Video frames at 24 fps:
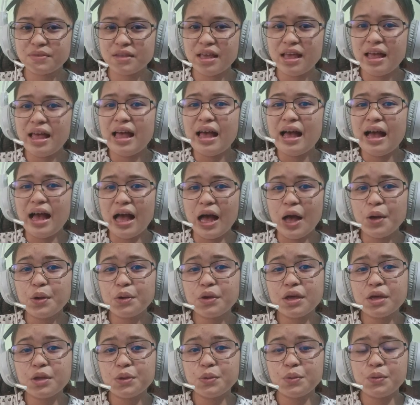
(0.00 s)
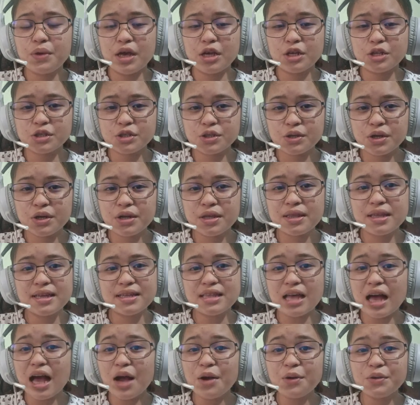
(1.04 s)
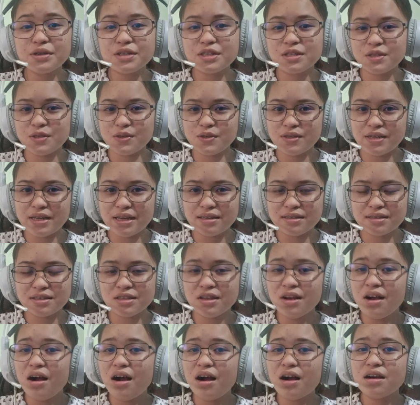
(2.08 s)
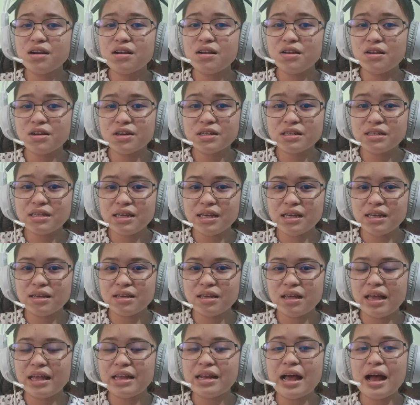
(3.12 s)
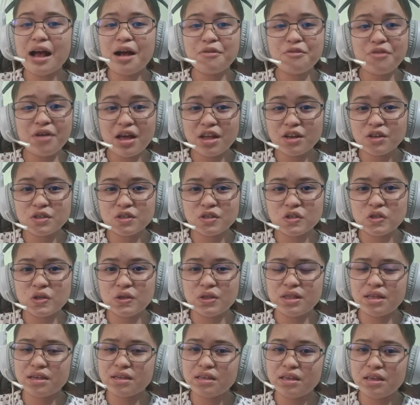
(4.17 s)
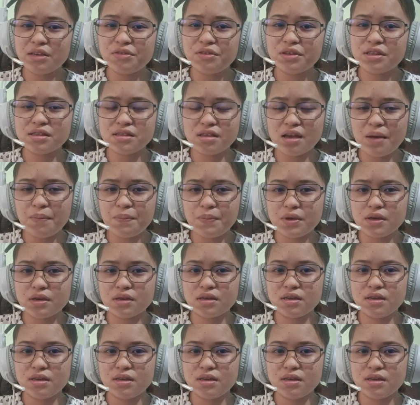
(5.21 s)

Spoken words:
How can we assure that our students are learning and have understood the given topic?